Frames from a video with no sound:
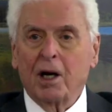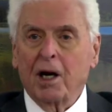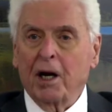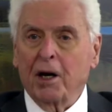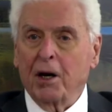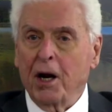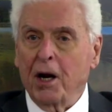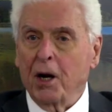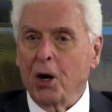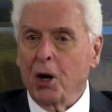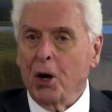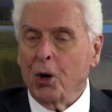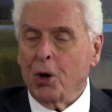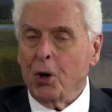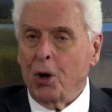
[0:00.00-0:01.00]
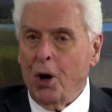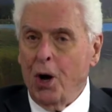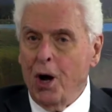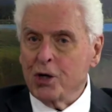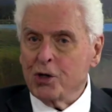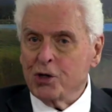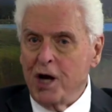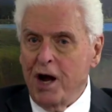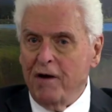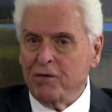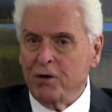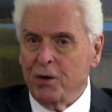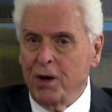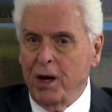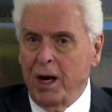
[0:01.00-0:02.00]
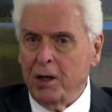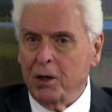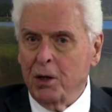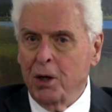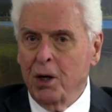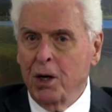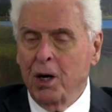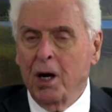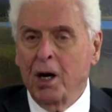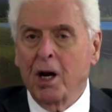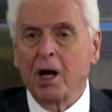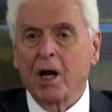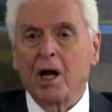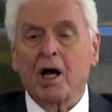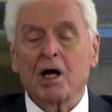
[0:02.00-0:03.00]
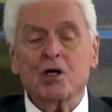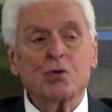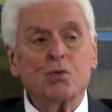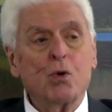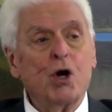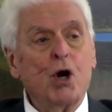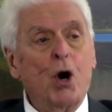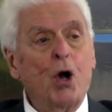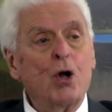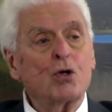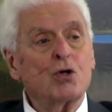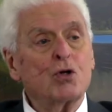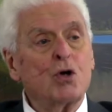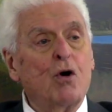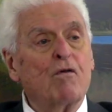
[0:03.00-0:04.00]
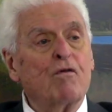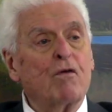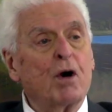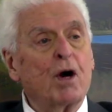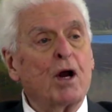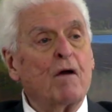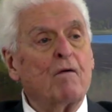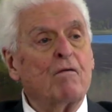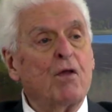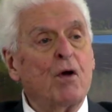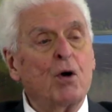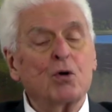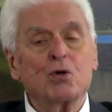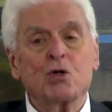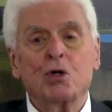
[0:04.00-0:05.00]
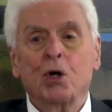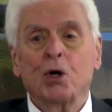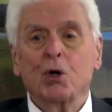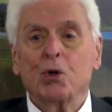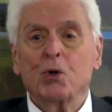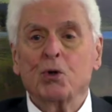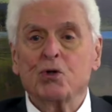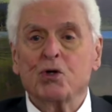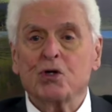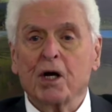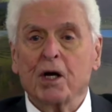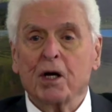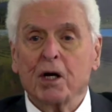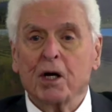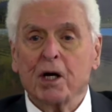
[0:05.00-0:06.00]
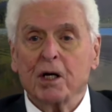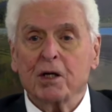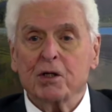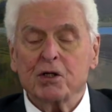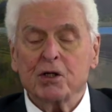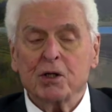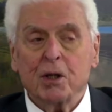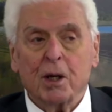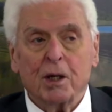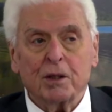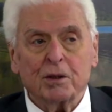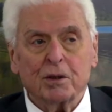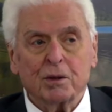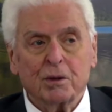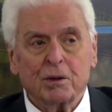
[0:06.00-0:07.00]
And then a little clause after that, as we also forgive those who sin against us.